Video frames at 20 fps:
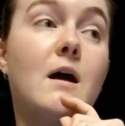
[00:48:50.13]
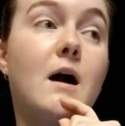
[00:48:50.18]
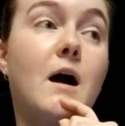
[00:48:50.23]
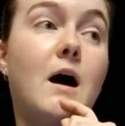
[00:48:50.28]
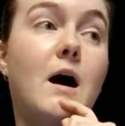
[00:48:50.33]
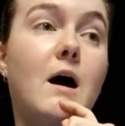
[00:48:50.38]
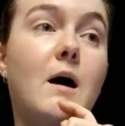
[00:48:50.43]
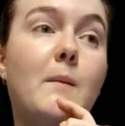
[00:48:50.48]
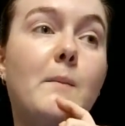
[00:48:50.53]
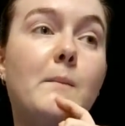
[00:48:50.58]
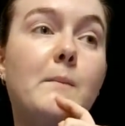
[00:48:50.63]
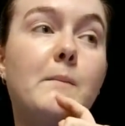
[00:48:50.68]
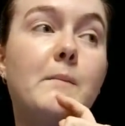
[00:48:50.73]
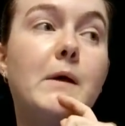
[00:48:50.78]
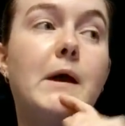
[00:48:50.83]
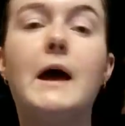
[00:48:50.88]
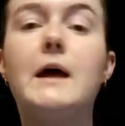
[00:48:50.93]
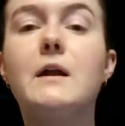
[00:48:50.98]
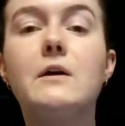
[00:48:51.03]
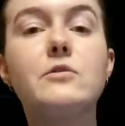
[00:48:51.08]
And
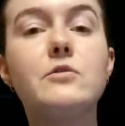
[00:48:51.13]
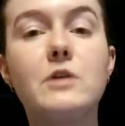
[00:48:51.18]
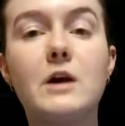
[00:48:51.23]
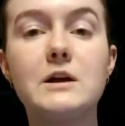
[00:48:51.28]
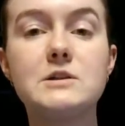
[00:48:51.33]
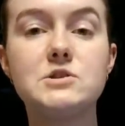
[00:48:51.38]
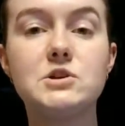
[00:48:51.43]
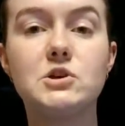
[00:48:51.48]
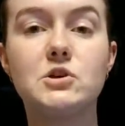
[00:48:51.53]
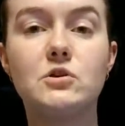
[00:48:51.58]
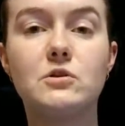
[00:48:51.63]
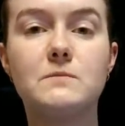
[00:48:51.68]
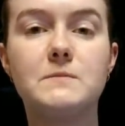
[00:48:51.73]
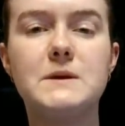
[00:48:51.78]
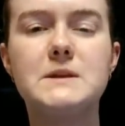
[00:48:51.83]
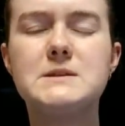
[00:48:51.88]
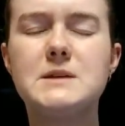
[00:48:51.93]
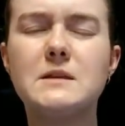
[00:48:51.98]
other kinds of cured meats.